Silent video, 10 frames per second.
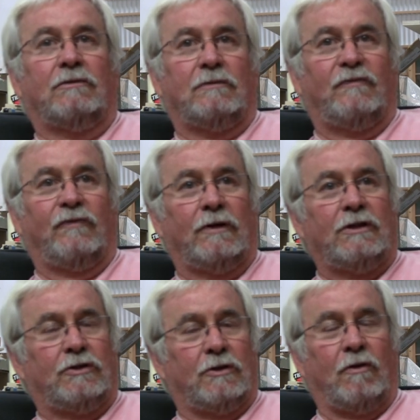
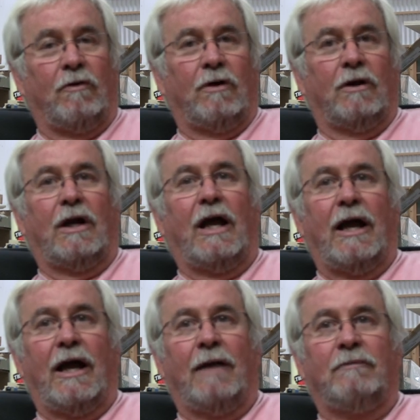furniture, or
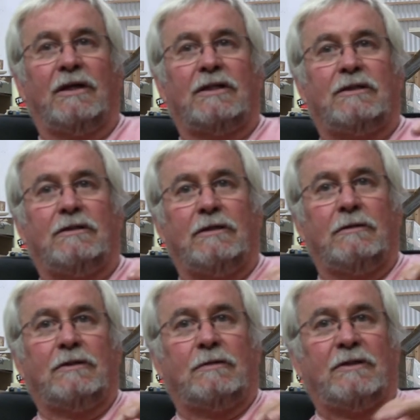I'm going
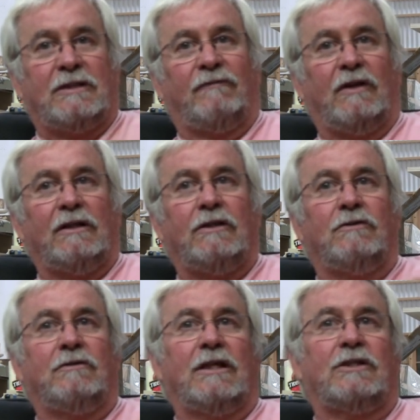to specifically
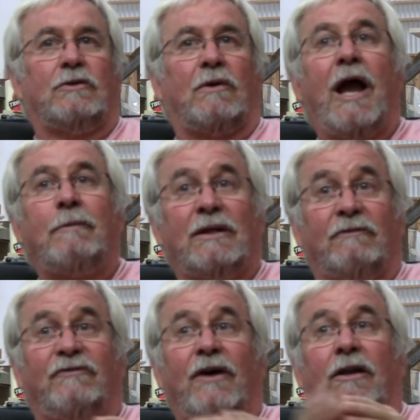do this, or I'm going
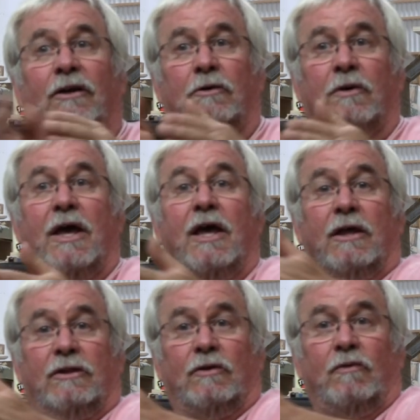to follow
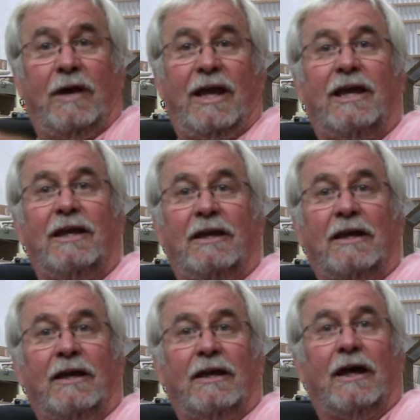the way
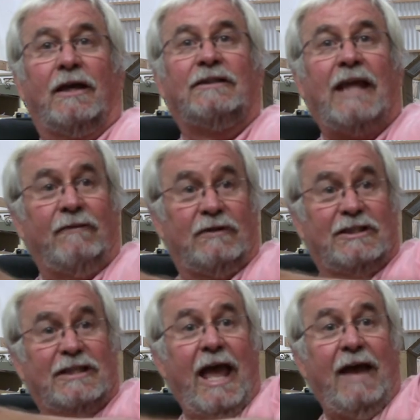David
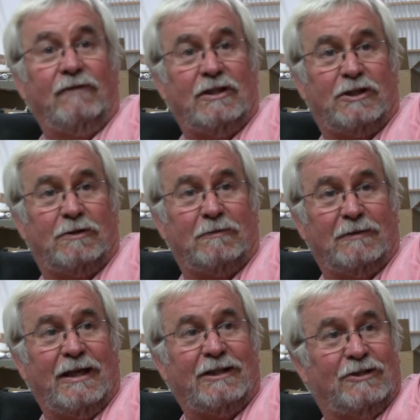Savage
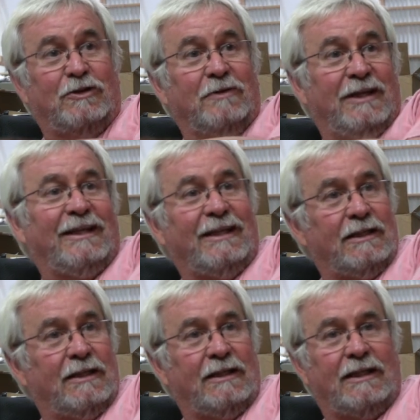is doing it,
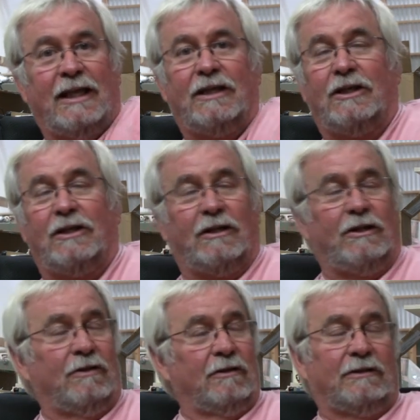then
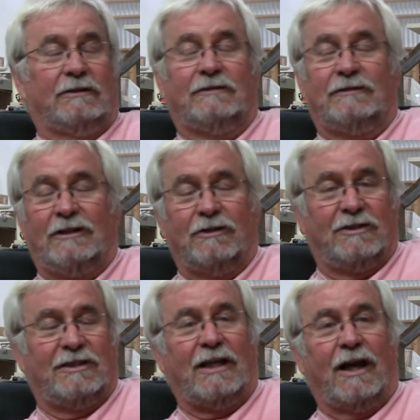you're
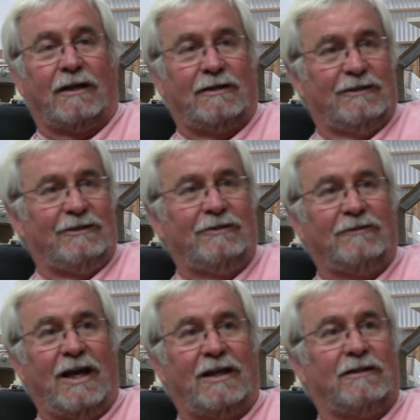stuck.
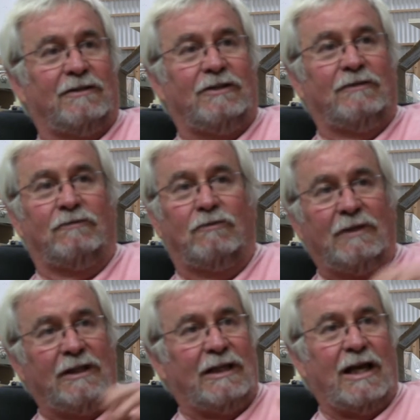You've
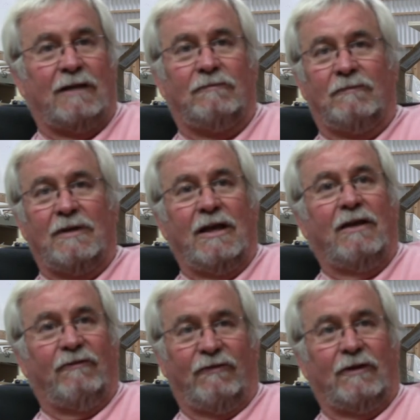really got to
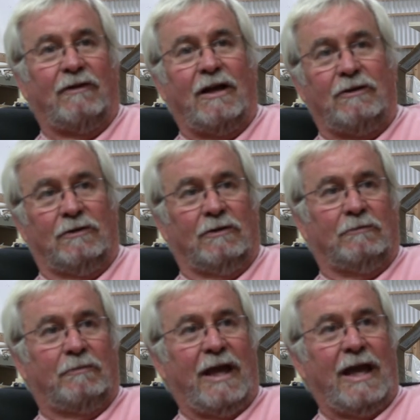figure out your
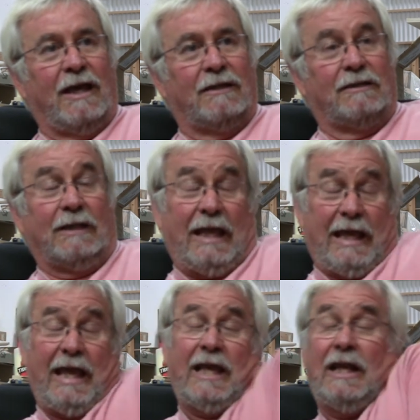own path.
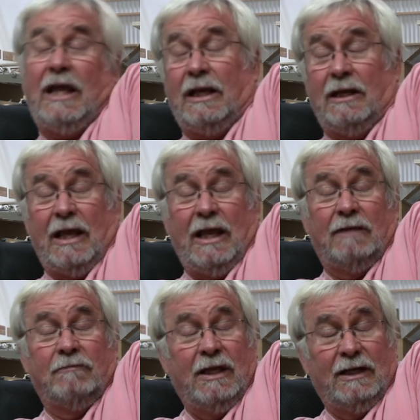And
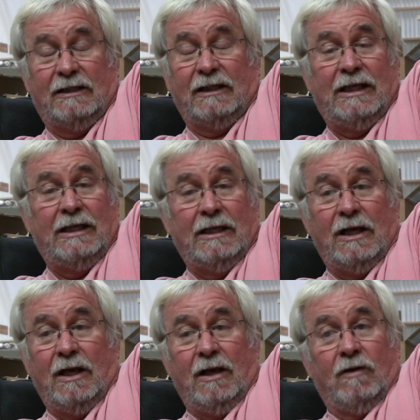admittedly,
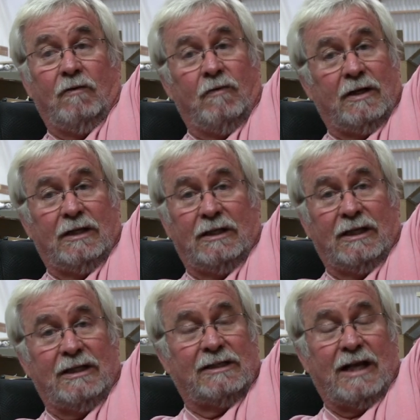one of the
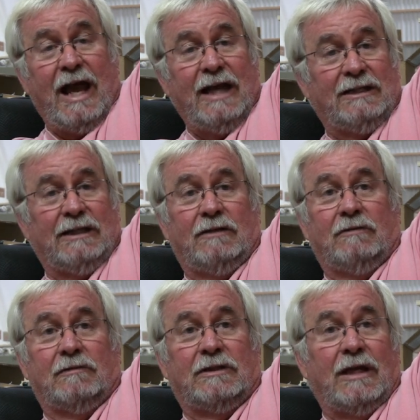things that I
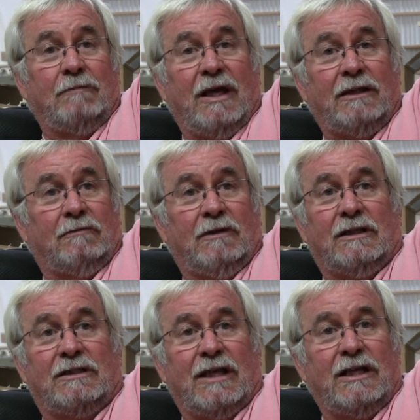did was I made the
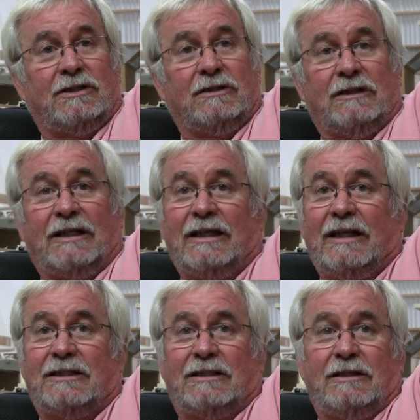realization that
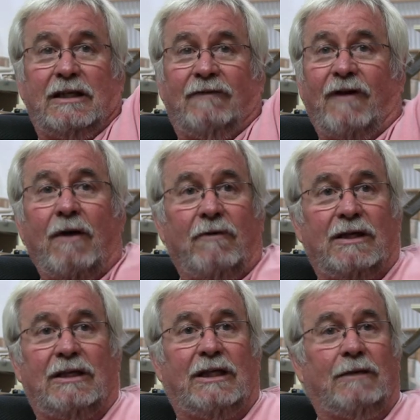if I
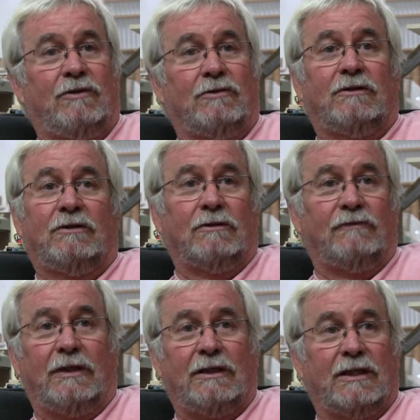wanted to keep doing
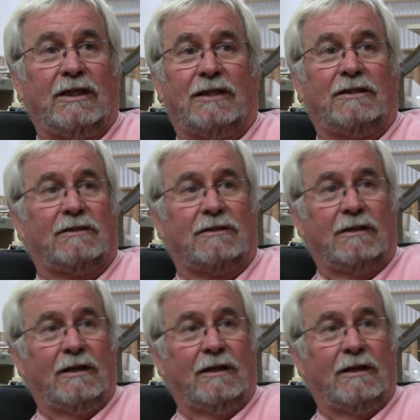goofy things,